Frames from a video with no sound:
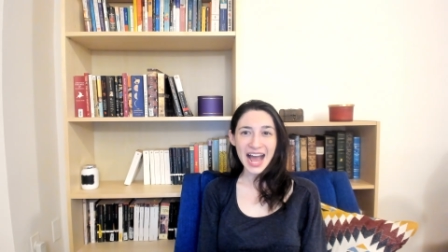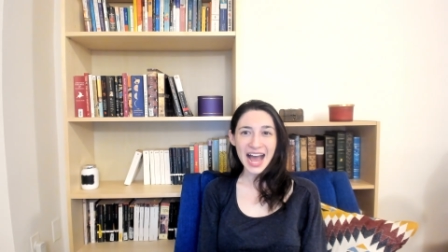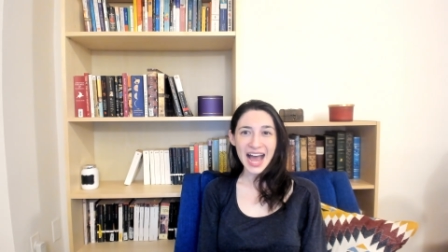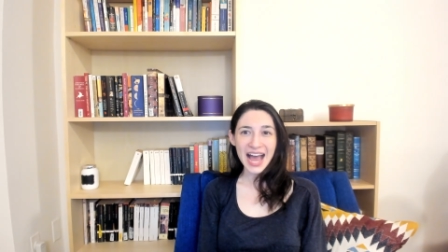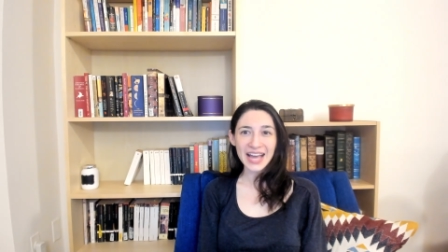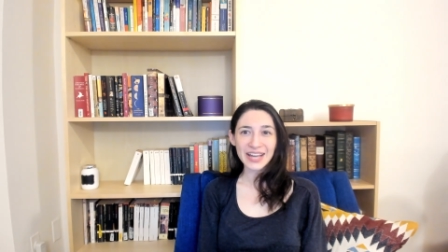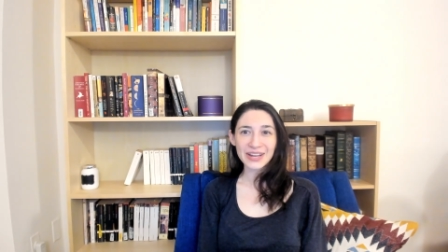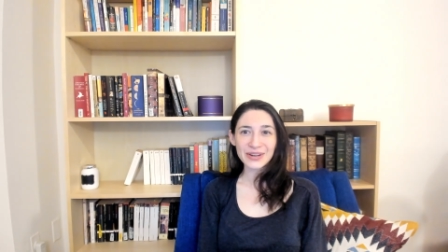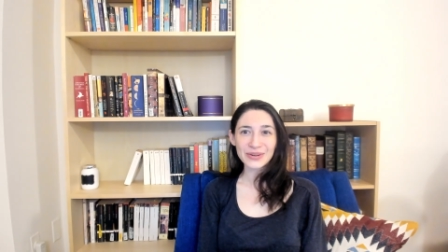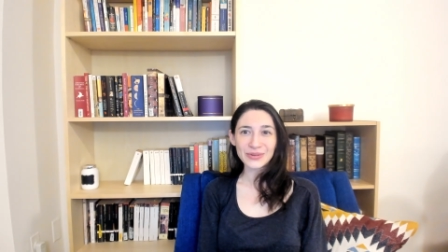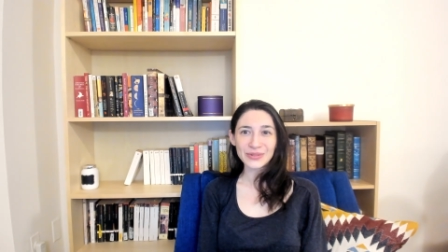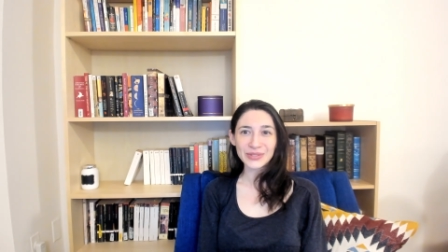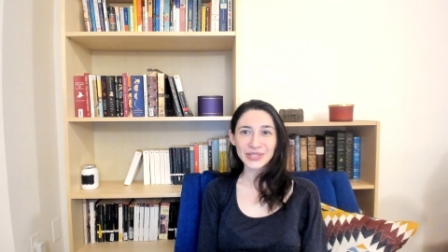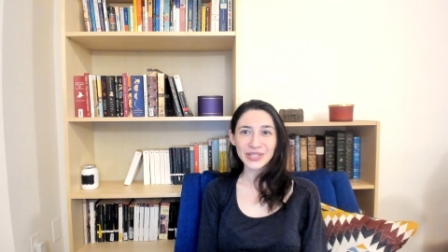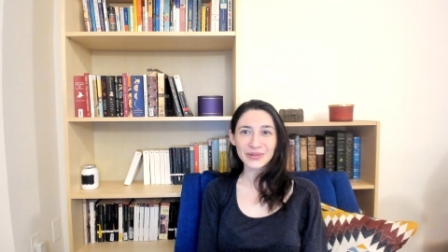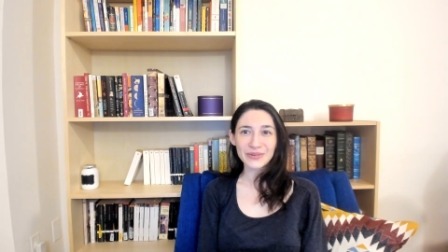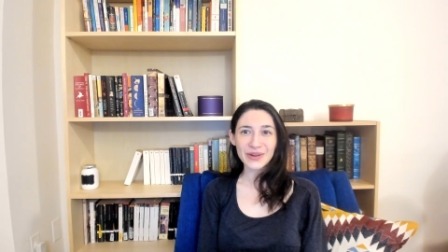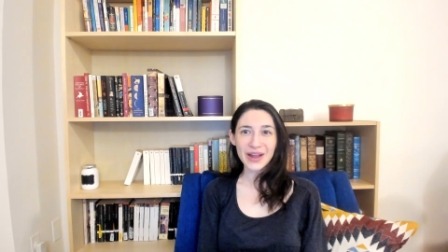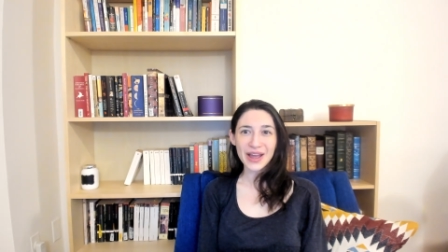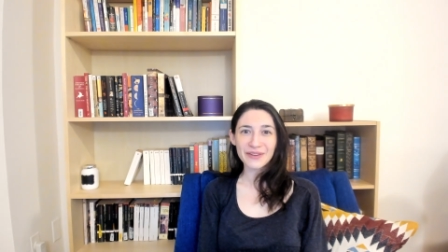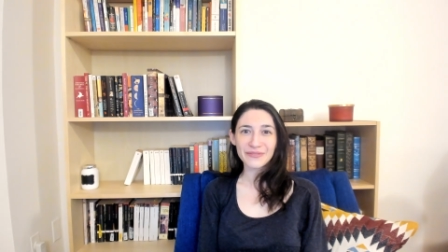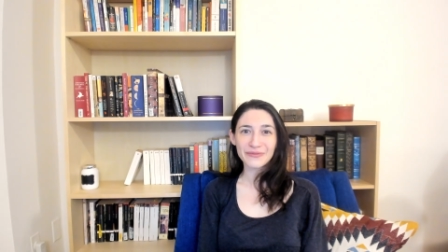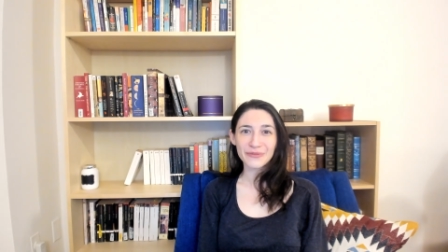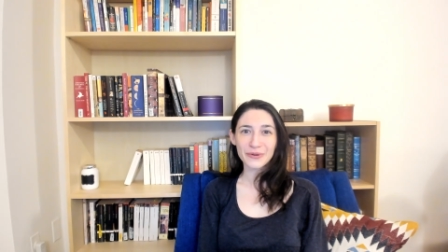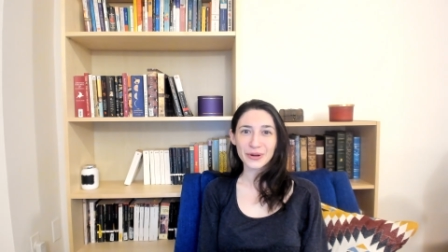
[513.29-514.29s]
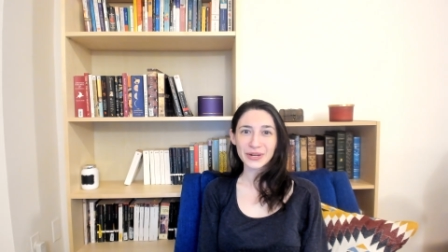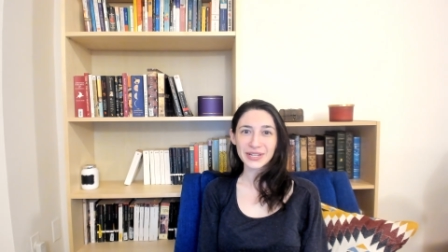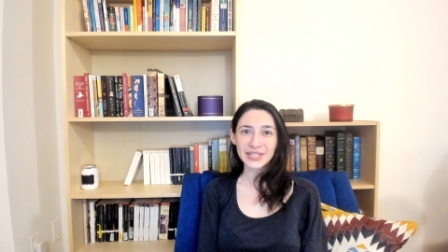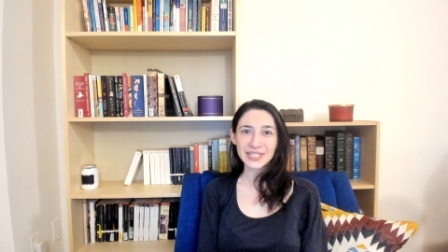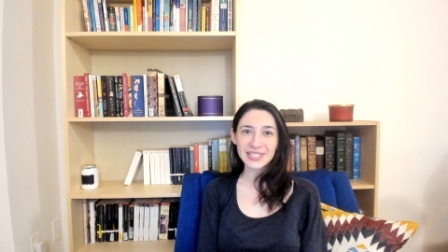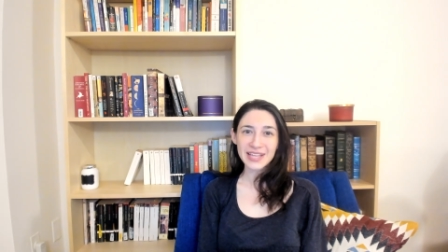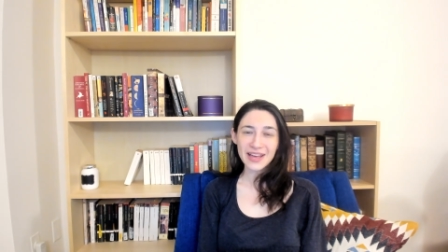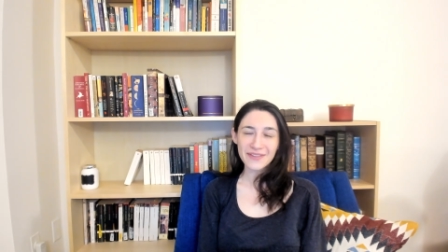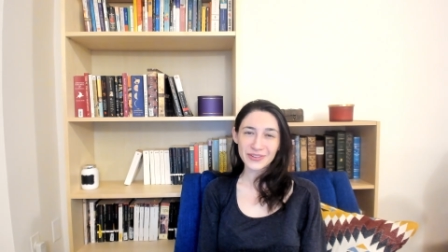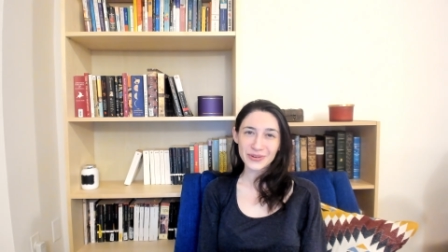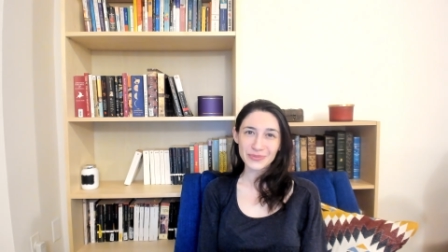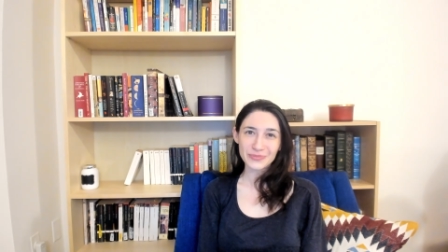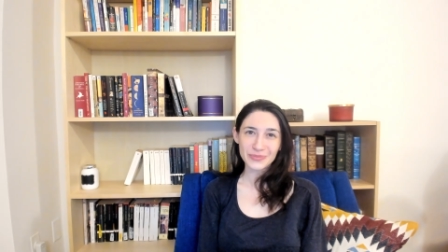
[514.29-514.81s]
I only read
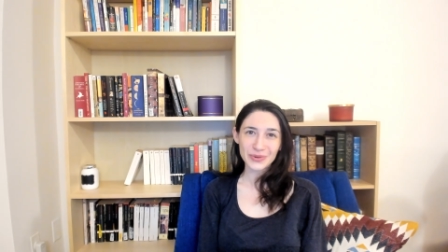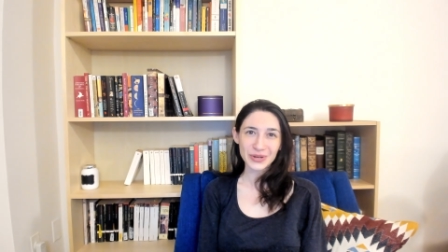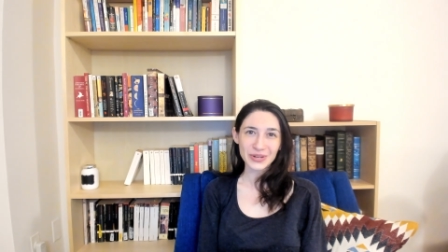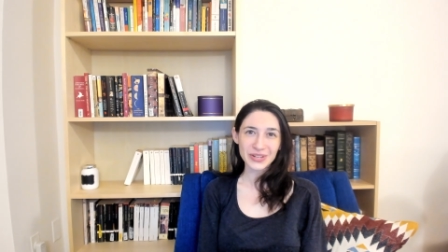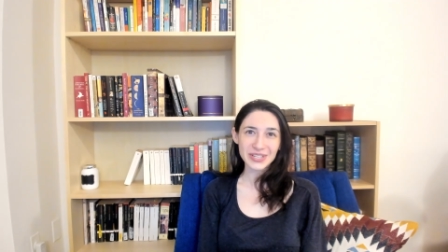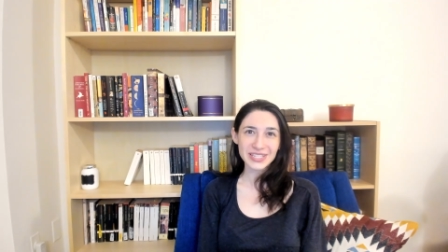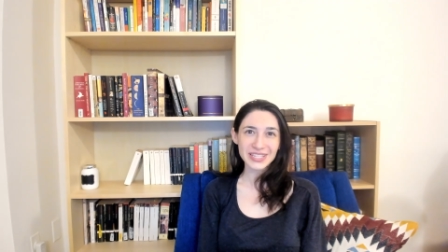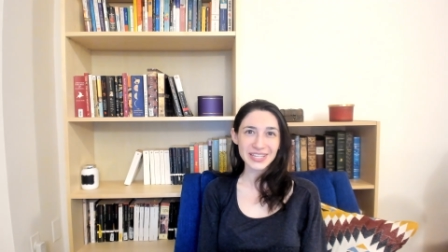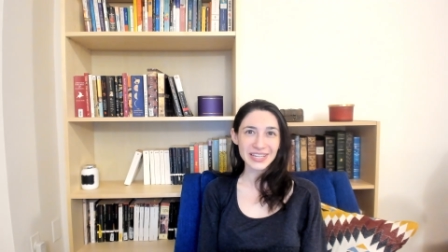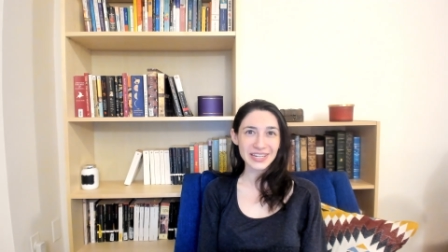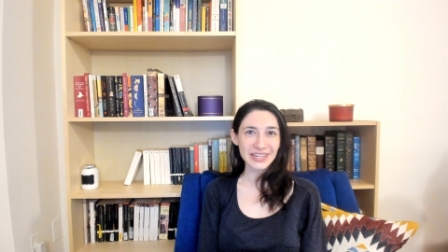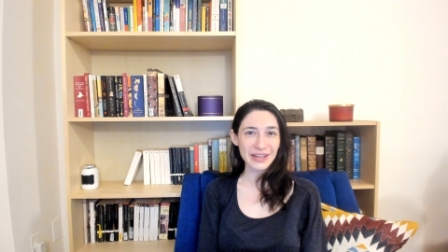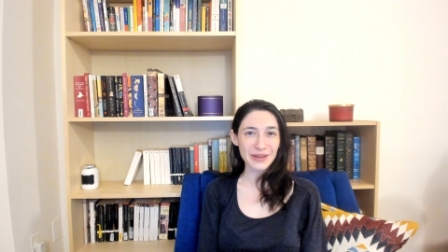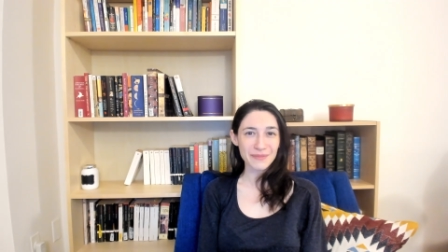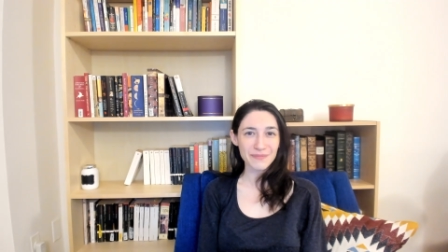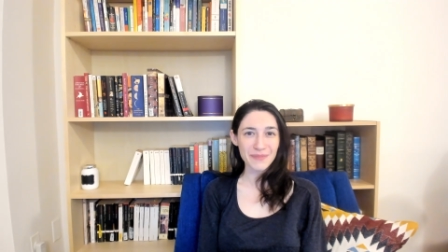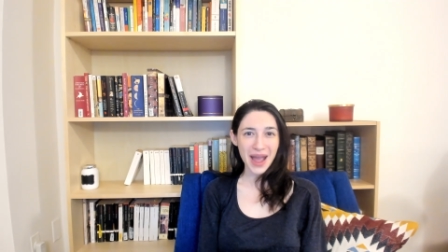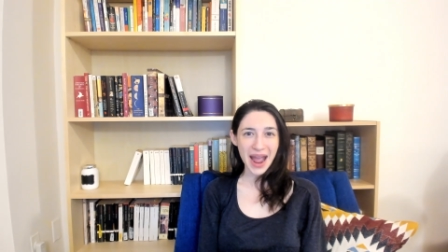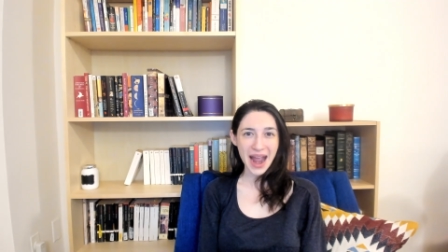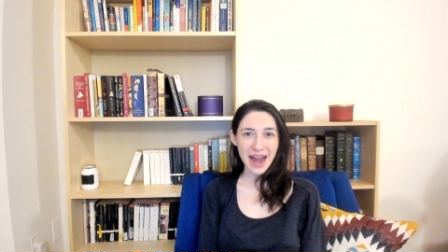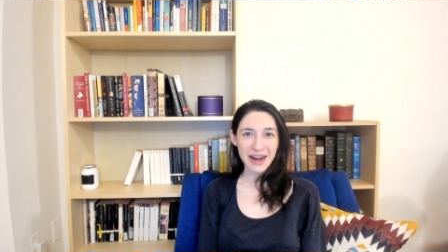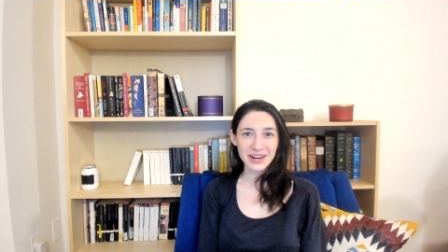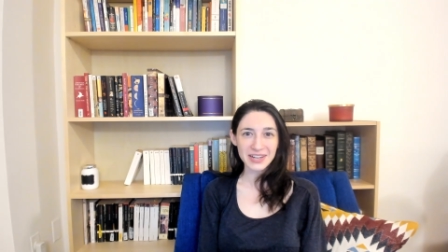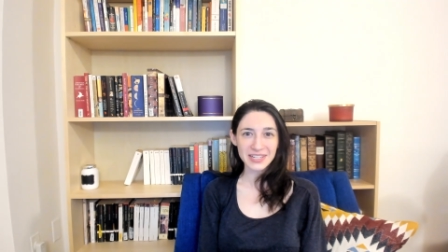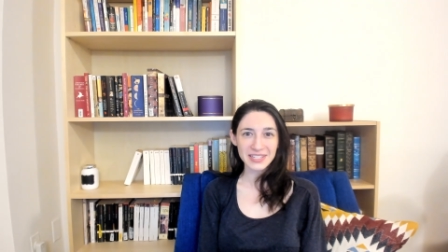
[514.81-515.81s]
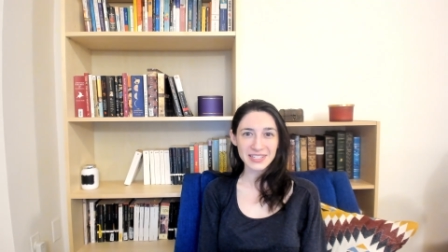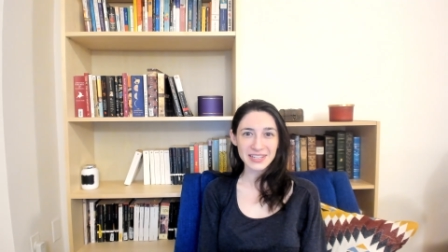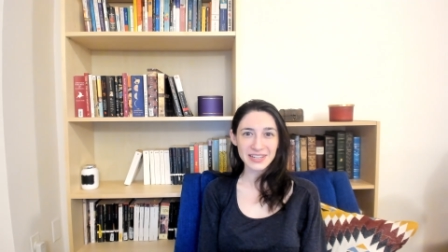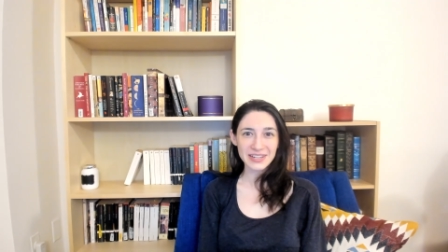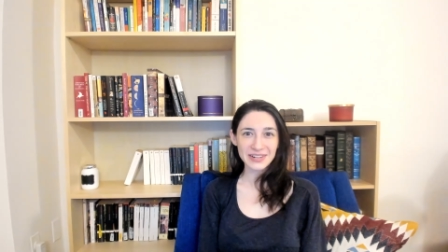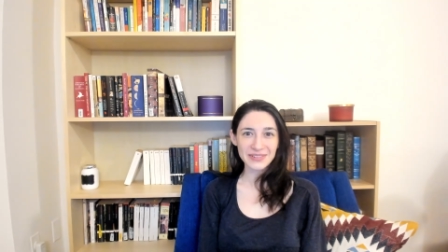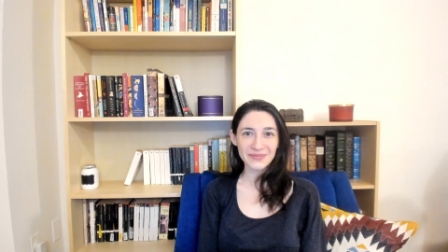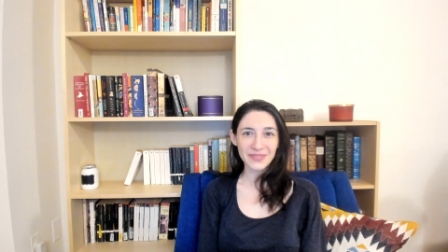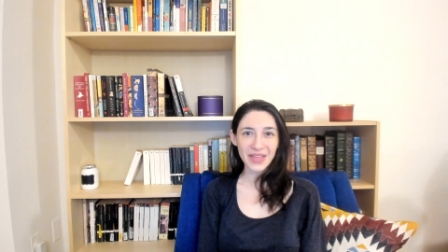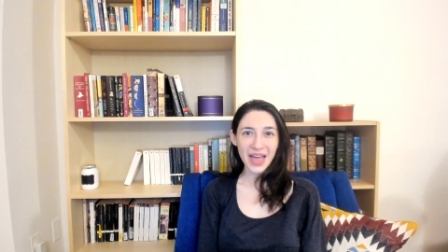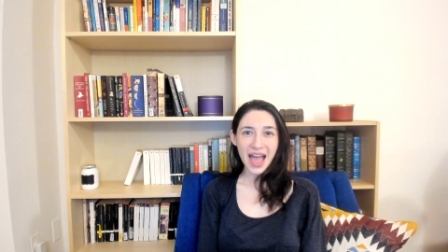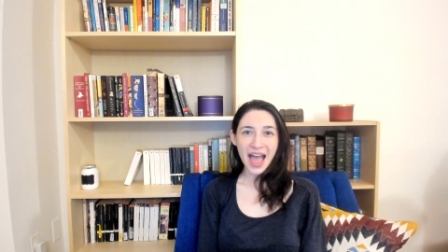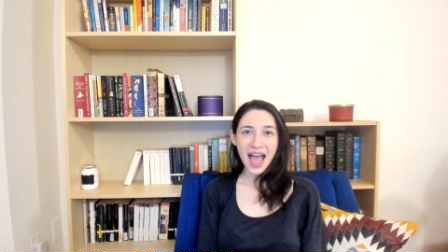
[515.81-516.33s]
47 books in
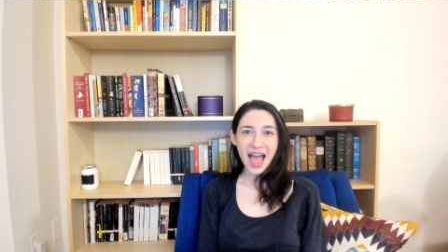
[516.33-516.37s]
comparison.